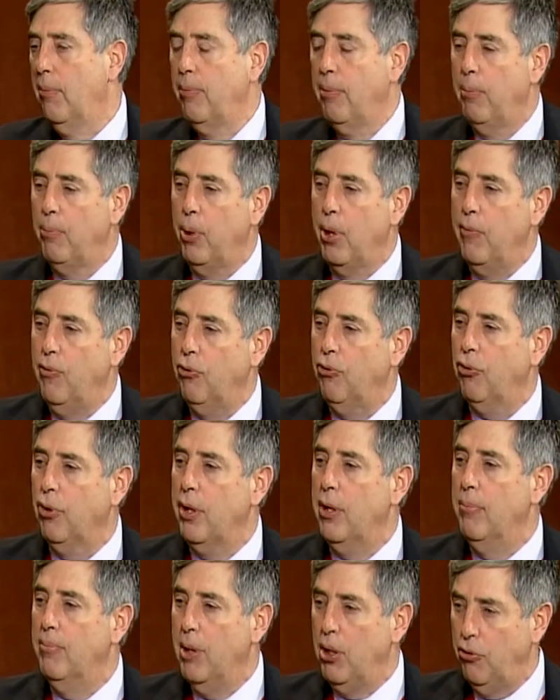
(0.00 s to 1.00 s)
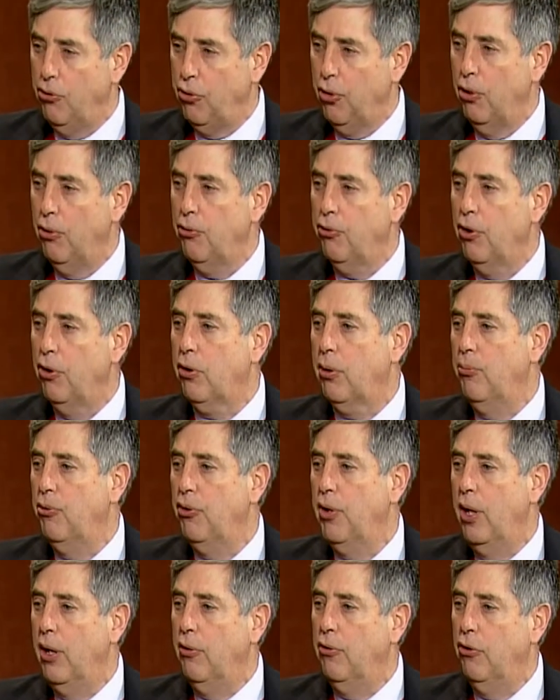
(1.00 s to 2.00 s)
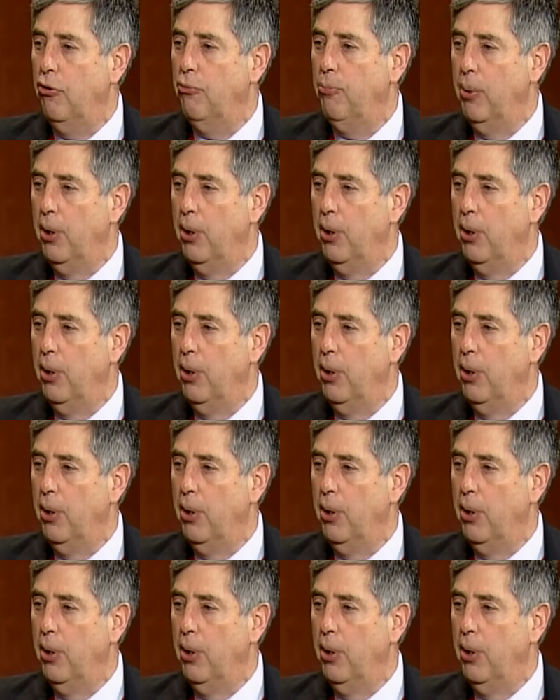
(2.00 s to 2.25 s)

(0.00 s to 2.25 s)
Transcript: previously and meet certain circumstances.